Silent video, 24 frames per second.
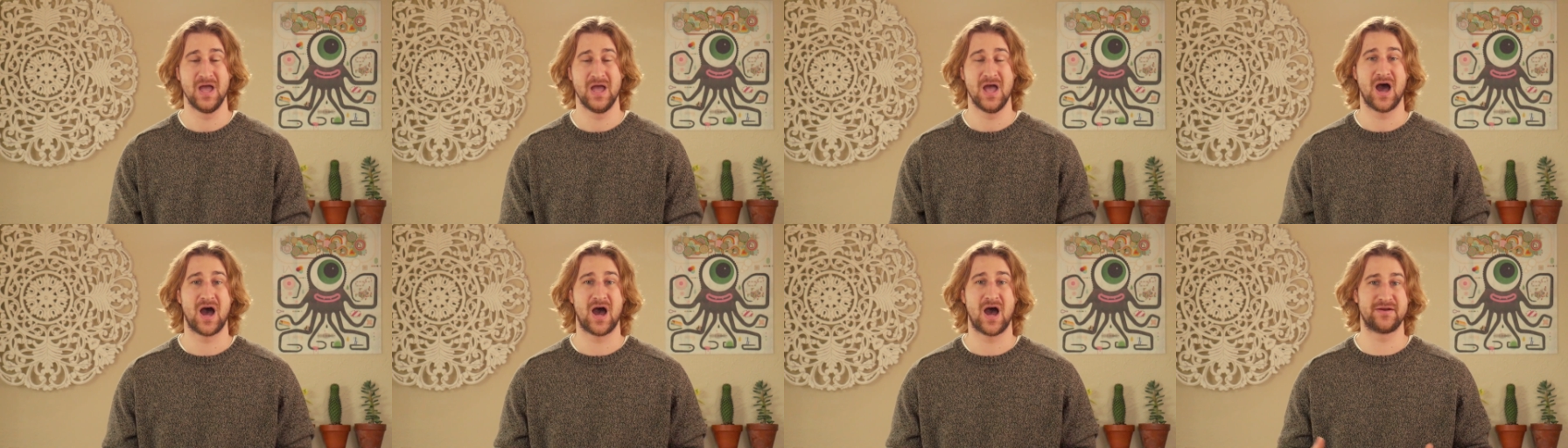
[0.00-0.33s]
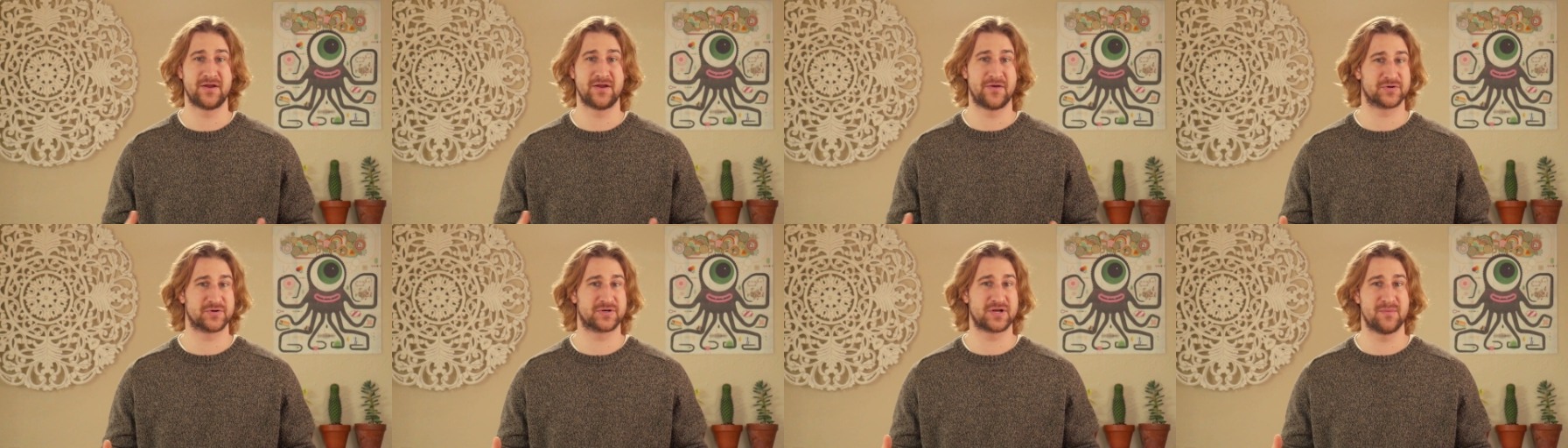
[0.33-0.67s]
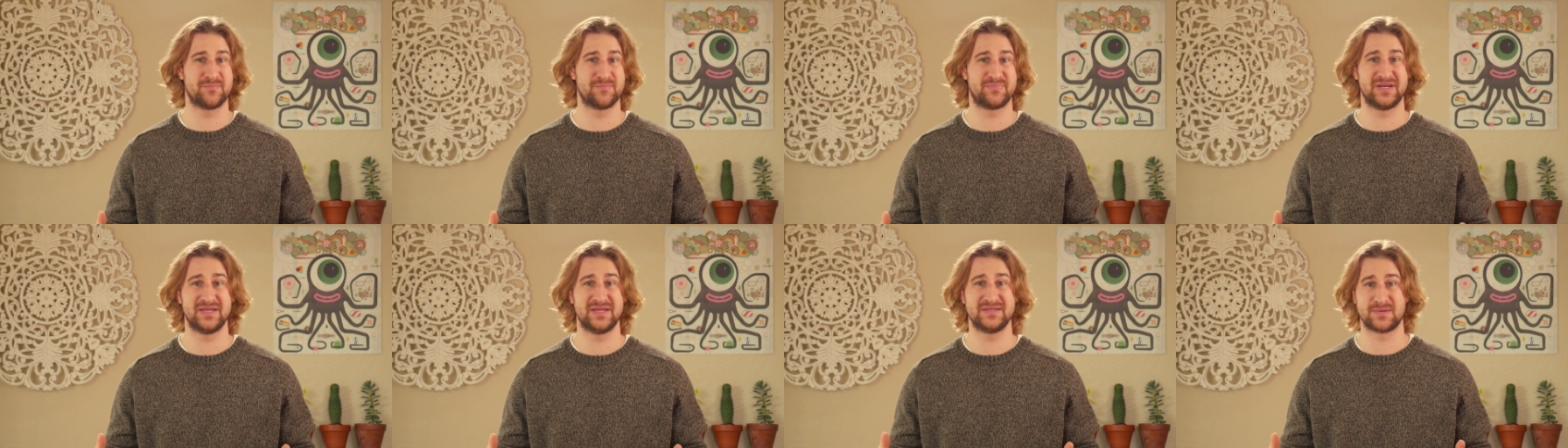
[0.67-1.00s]
Another
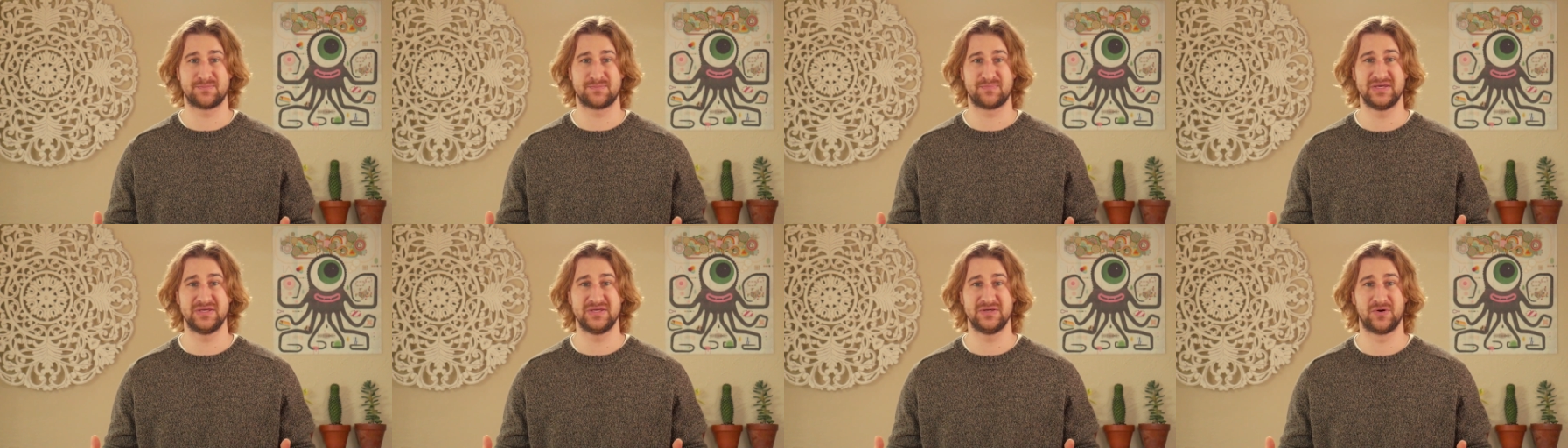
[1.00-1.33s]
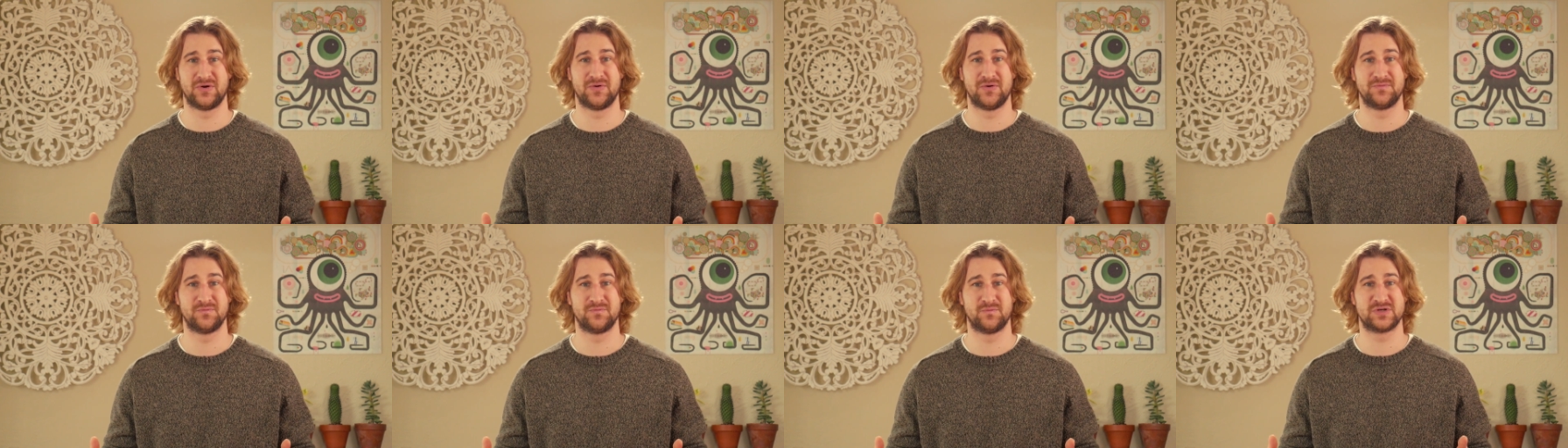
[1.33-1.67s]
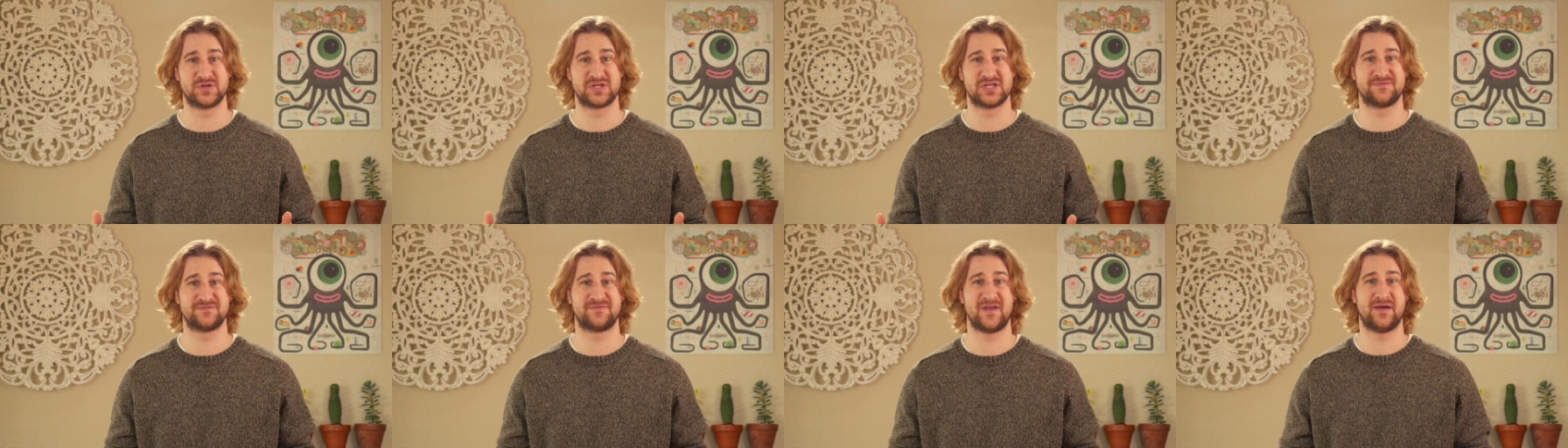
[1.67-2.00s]
company is Appeal, which
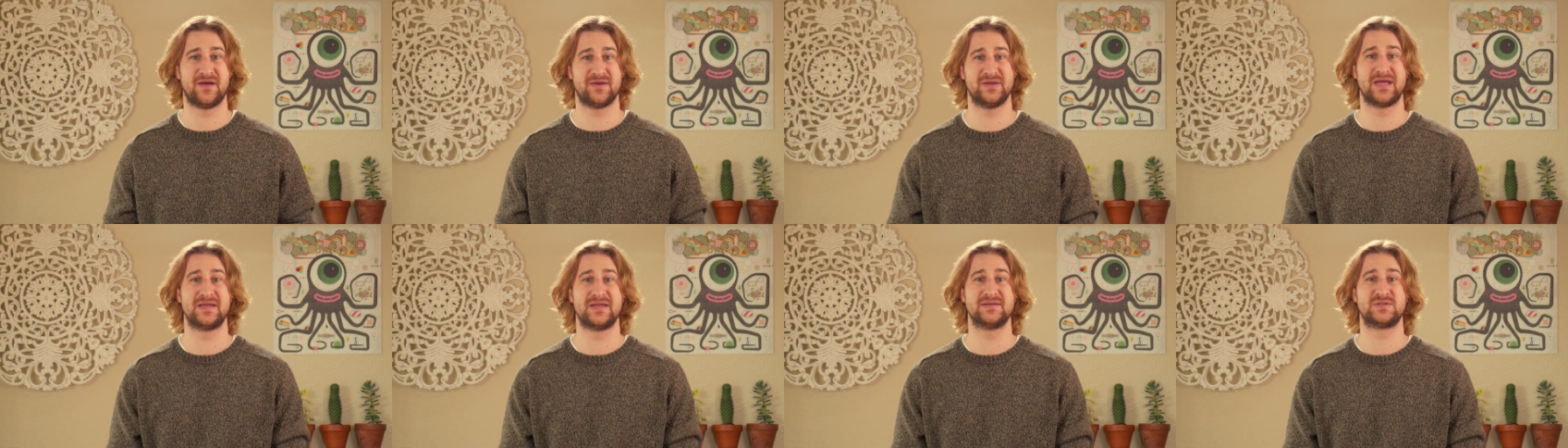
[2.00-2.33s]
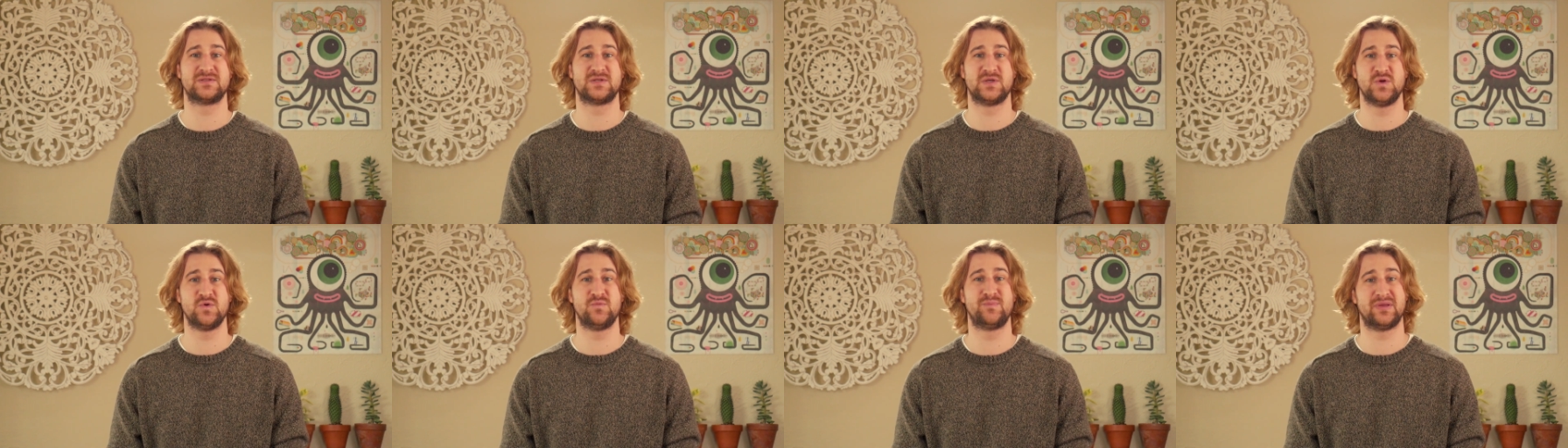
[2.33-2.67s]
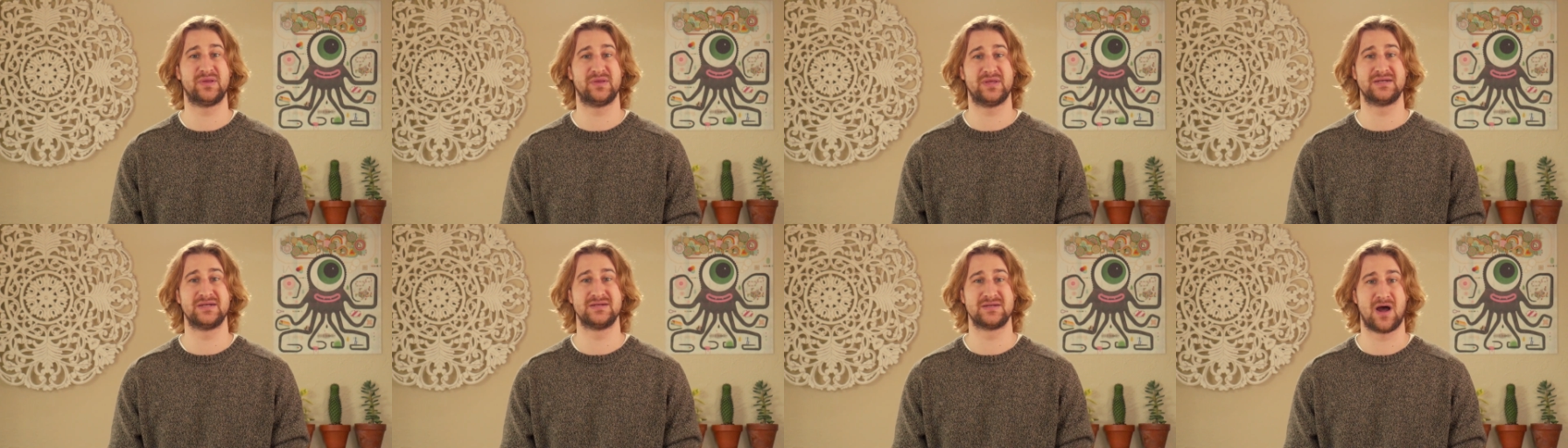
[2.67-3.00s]
is valued at $2
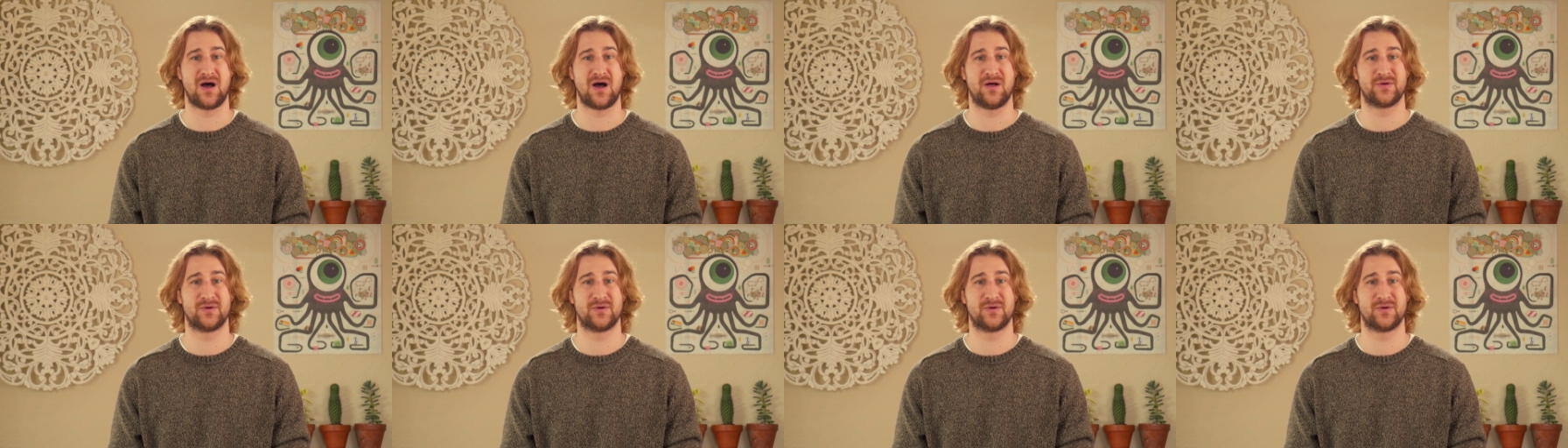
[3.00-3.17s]
billion